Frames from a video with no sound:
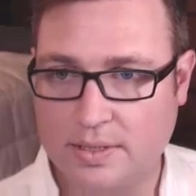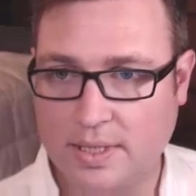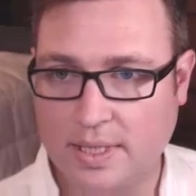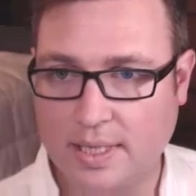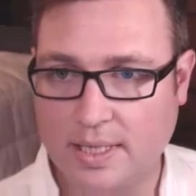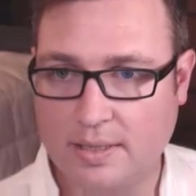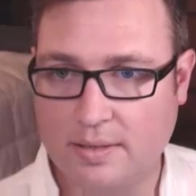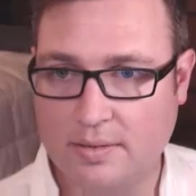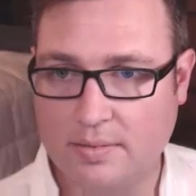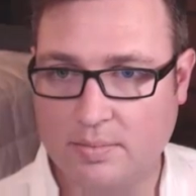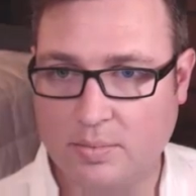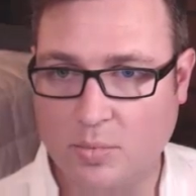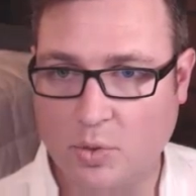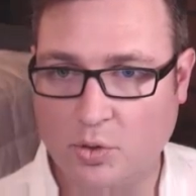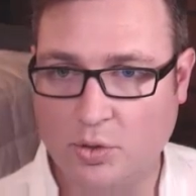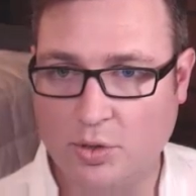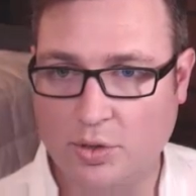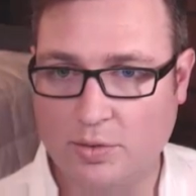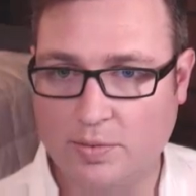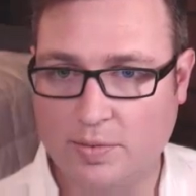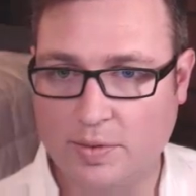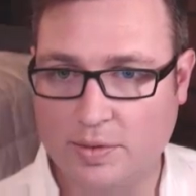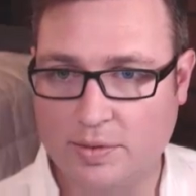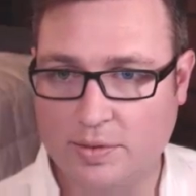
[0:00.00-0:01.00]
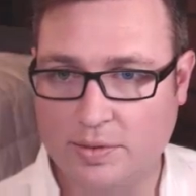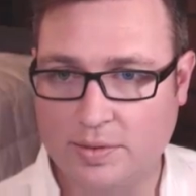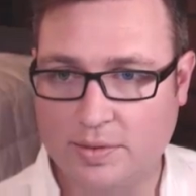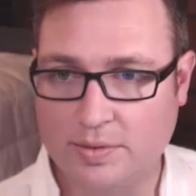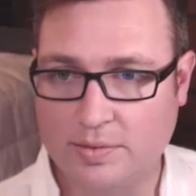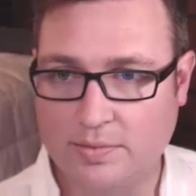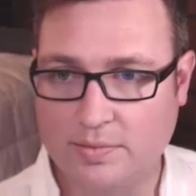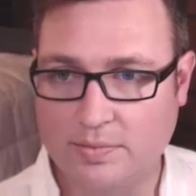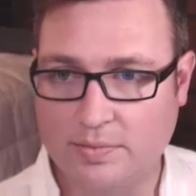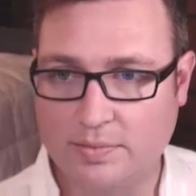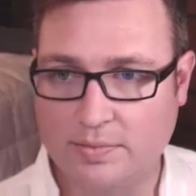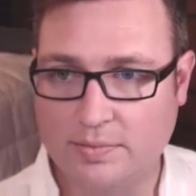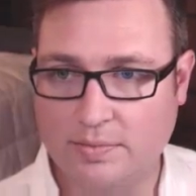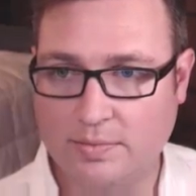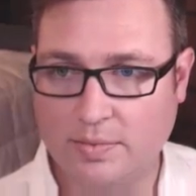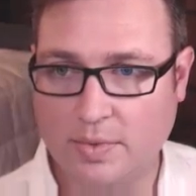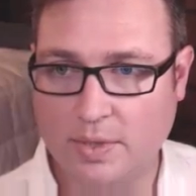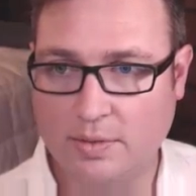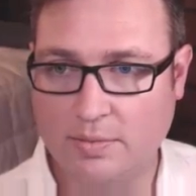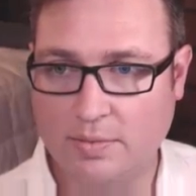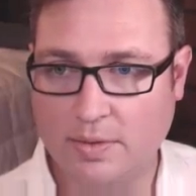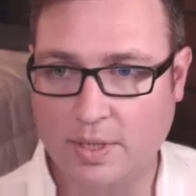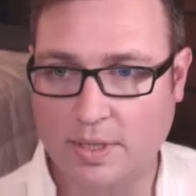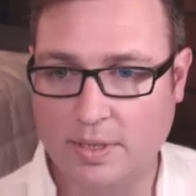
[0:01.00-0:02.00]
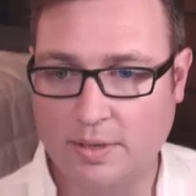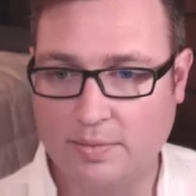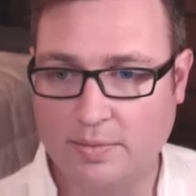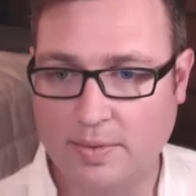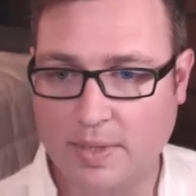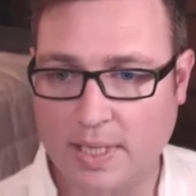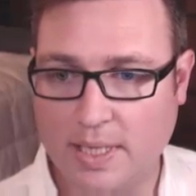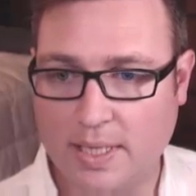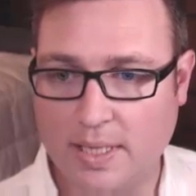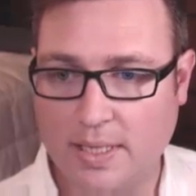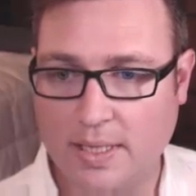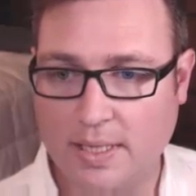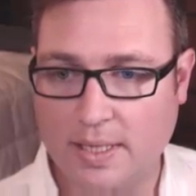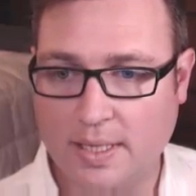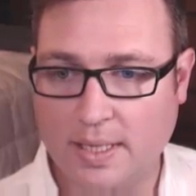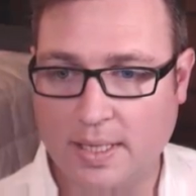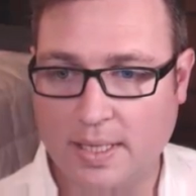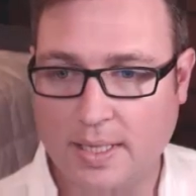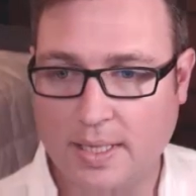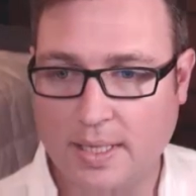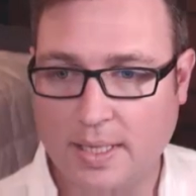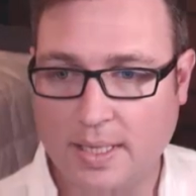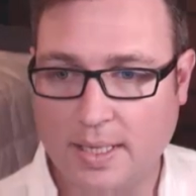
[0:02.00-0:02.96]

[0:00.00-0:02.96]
Here's that motor we're working with.